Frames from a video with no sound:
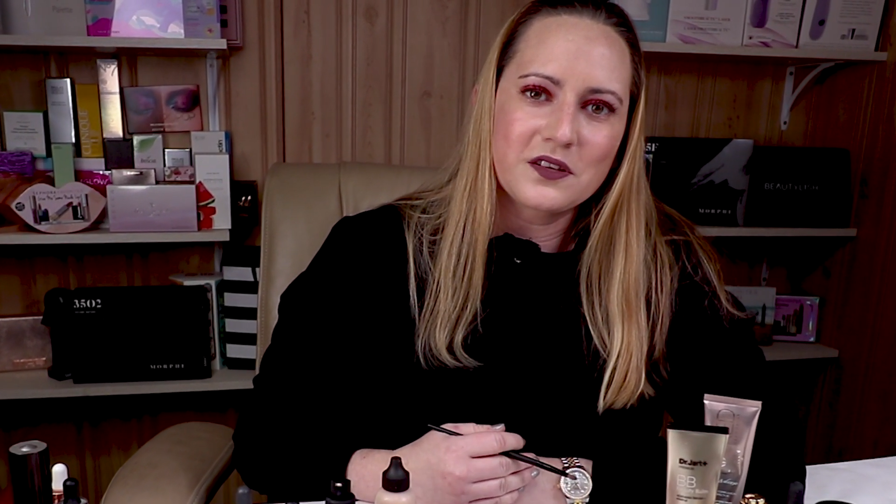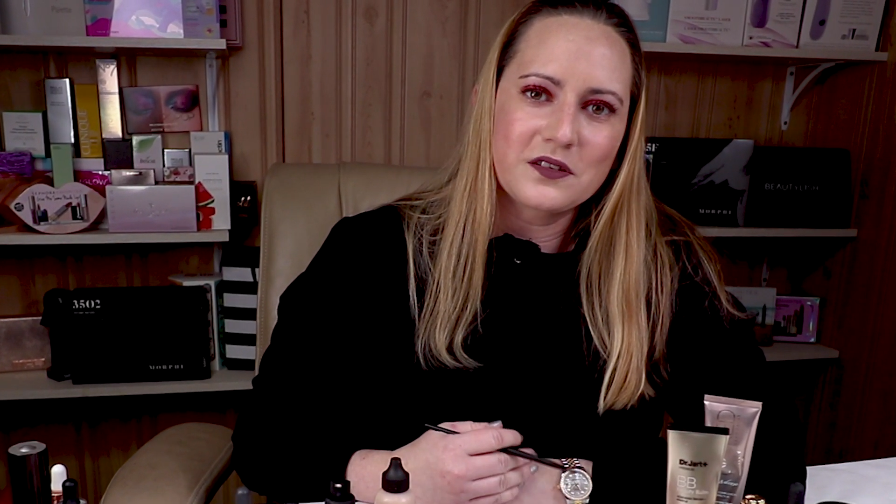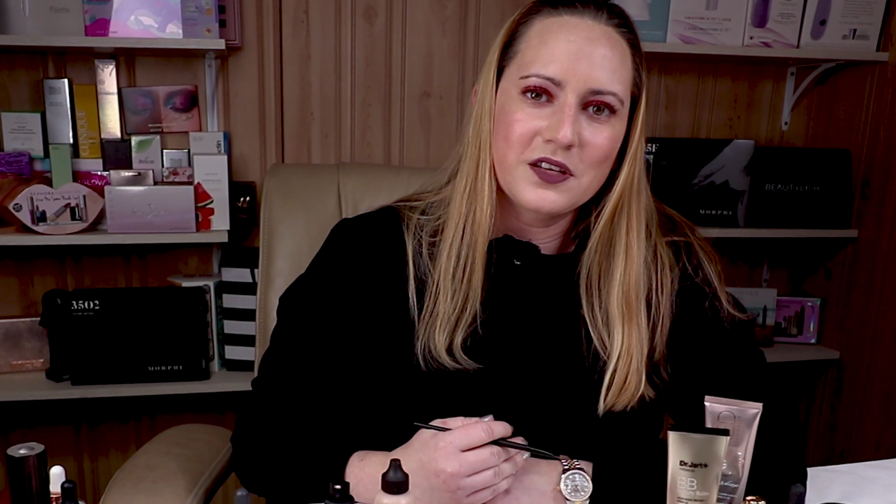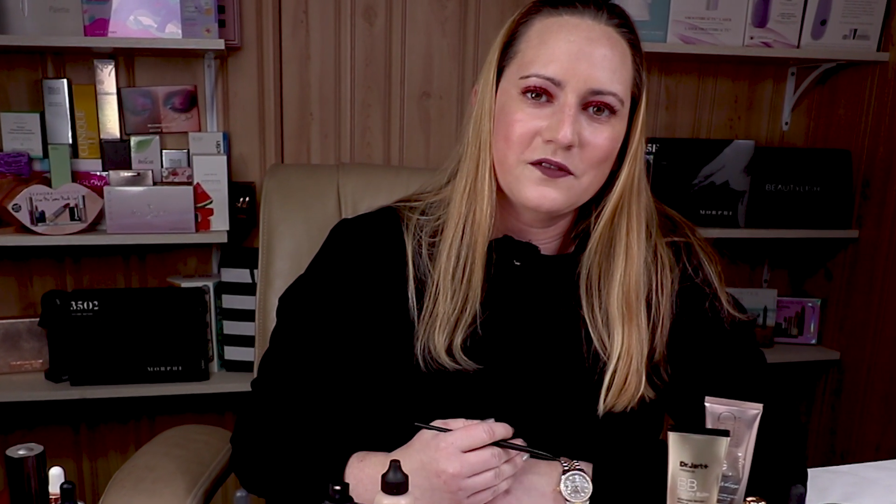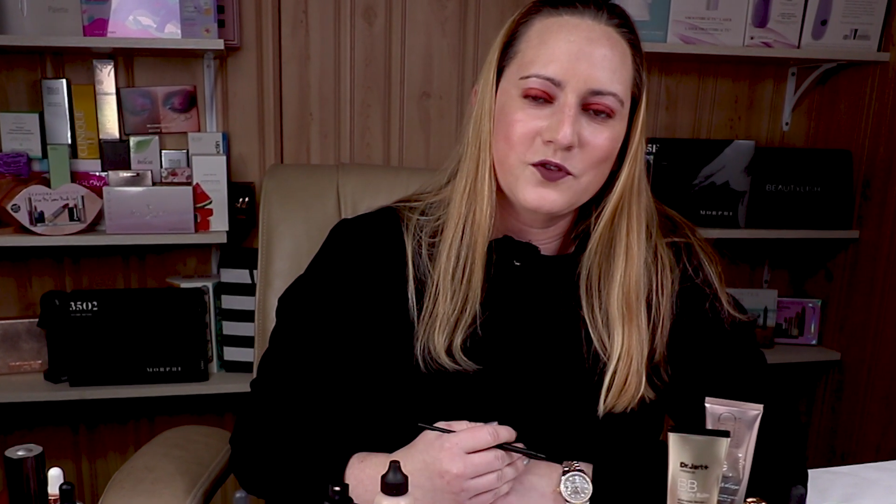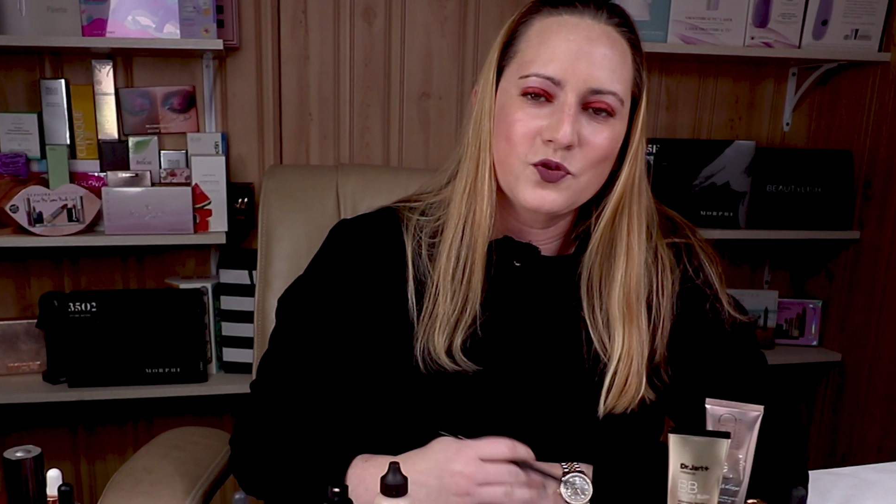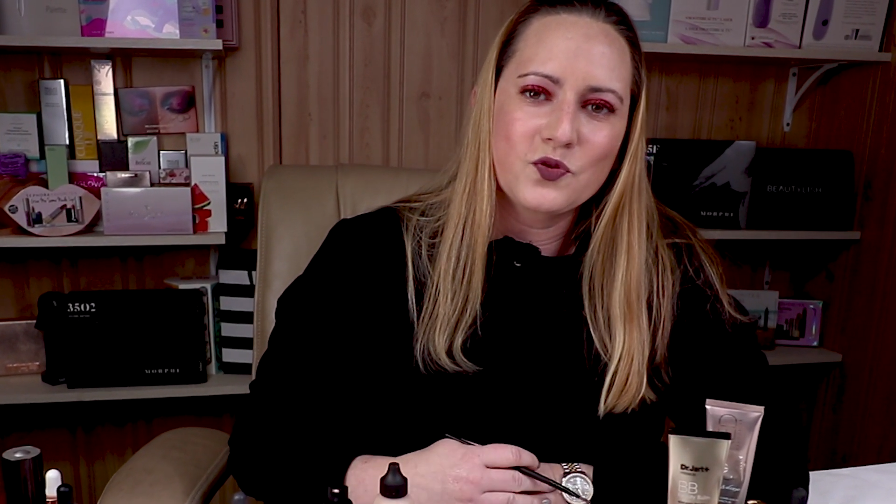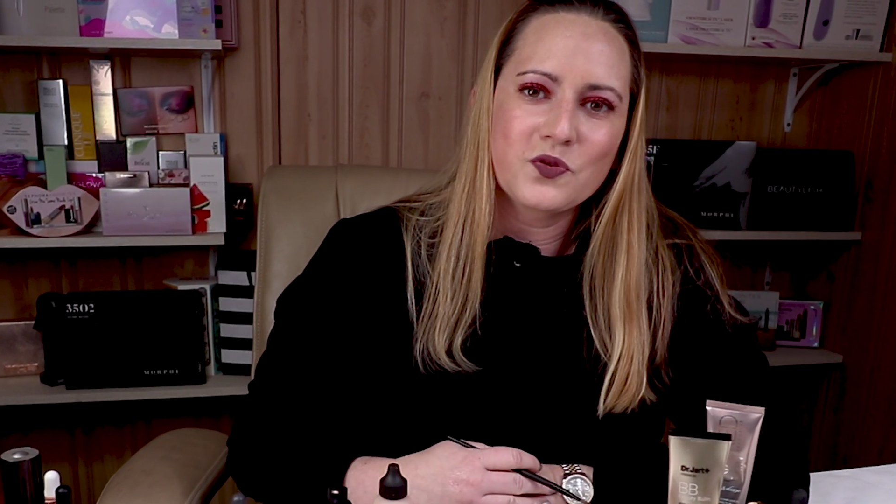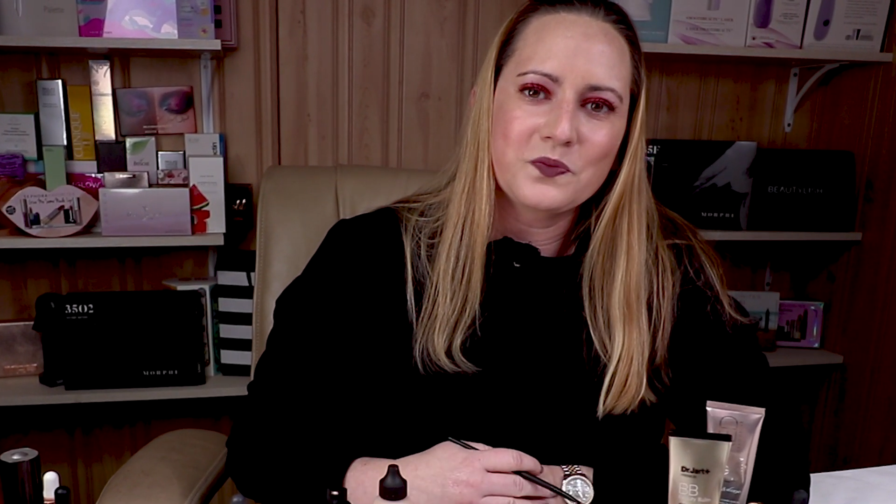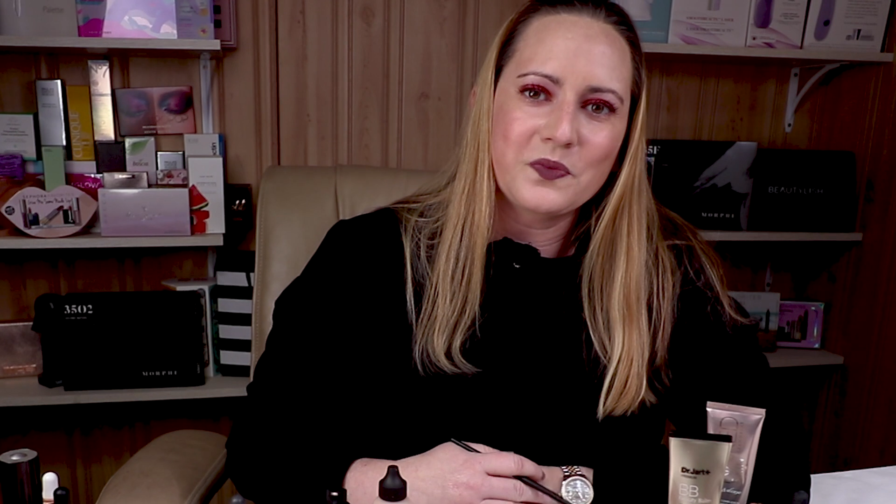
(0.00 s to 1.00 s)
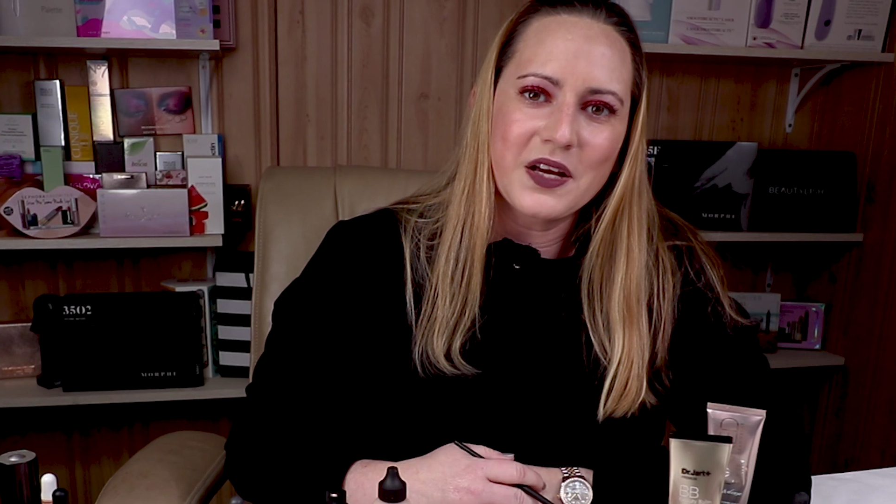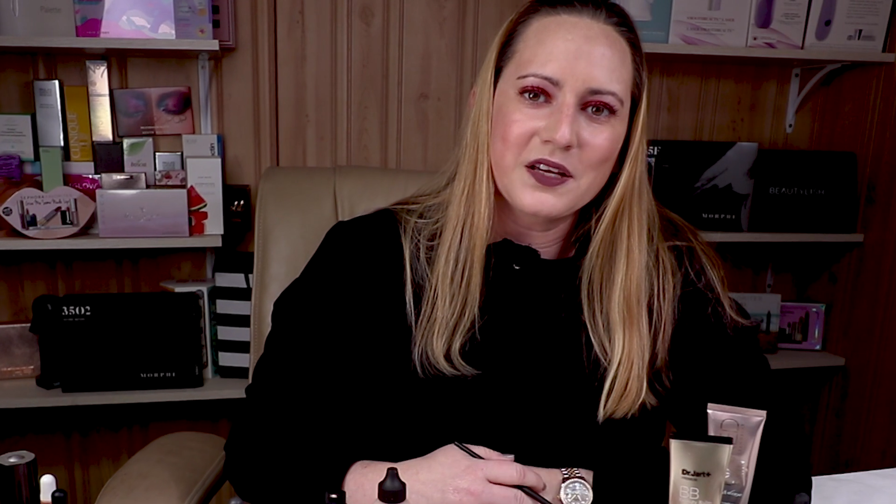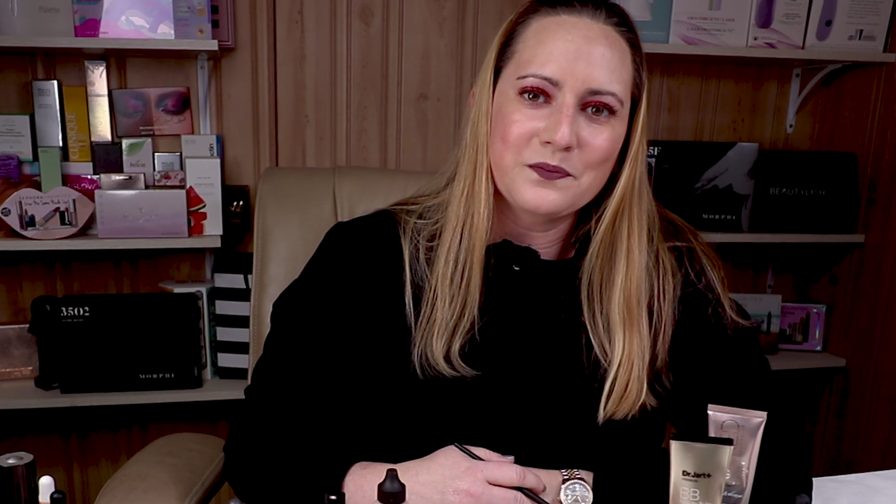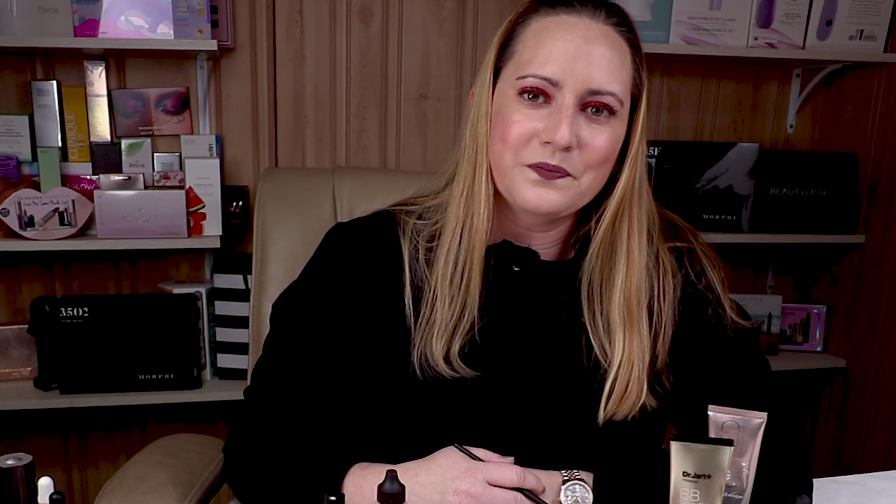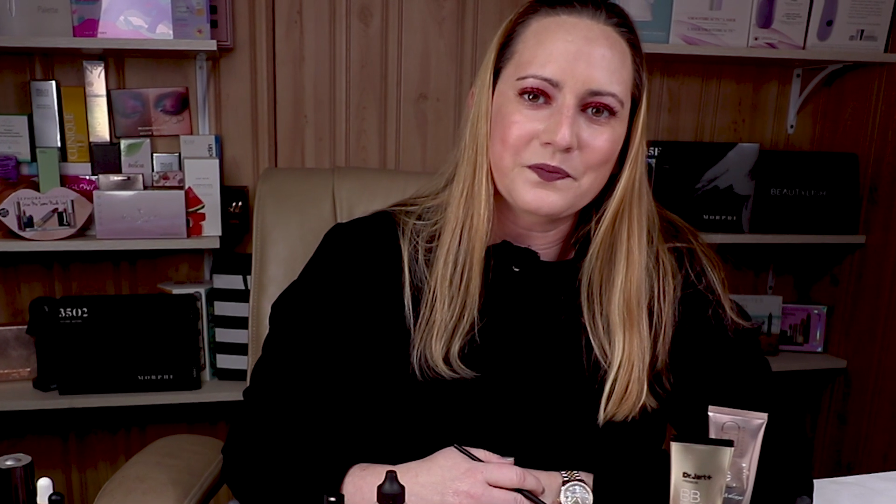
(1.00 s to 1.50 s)
can give you
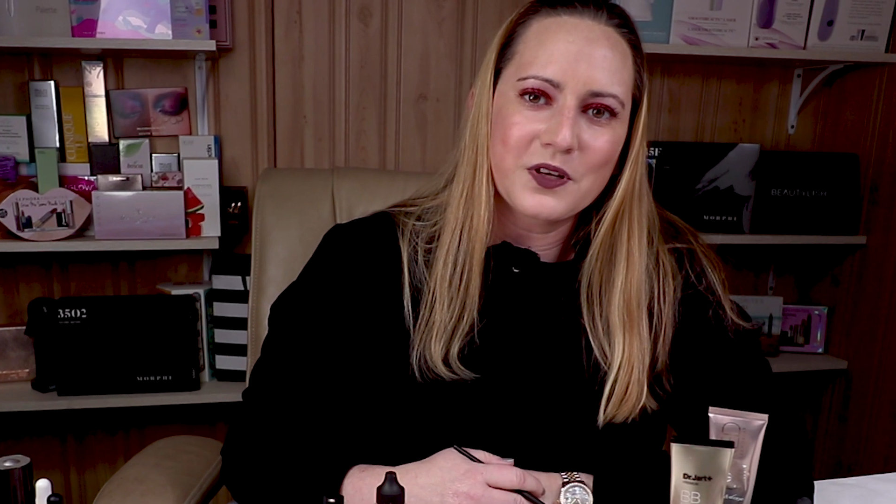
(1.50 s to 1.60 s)
my